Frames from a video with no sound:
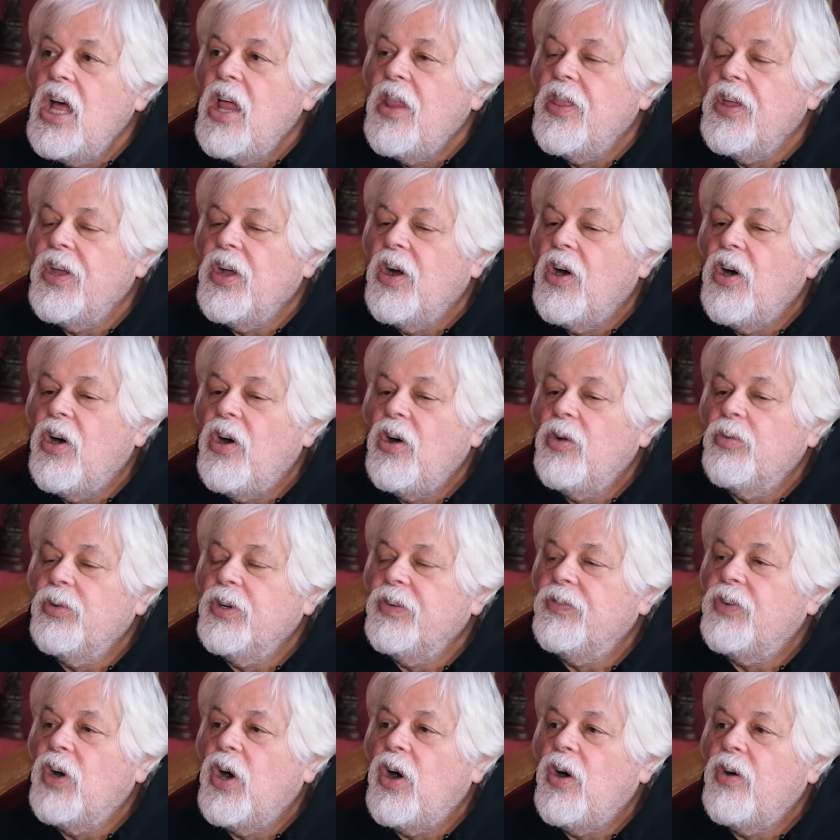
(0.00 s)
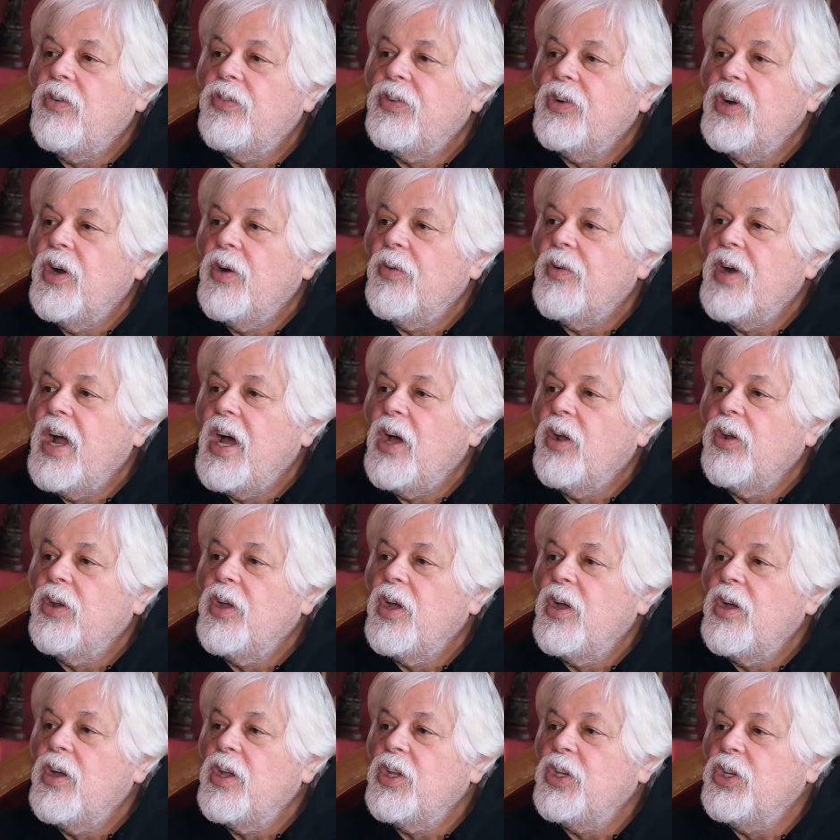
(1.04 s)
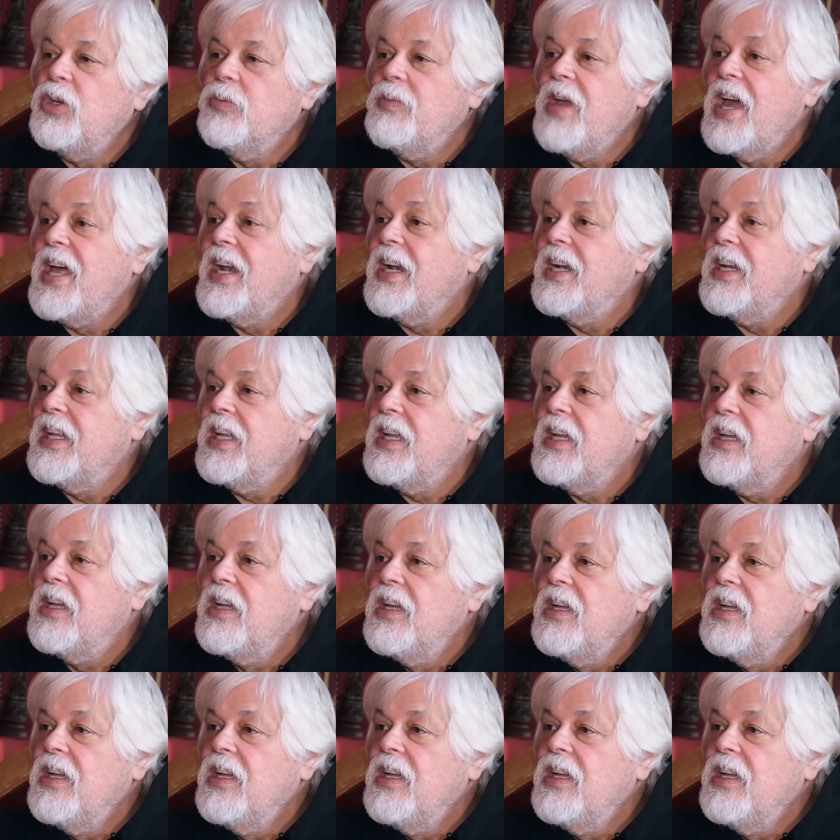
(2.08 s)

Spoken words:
They all revolve around humanity.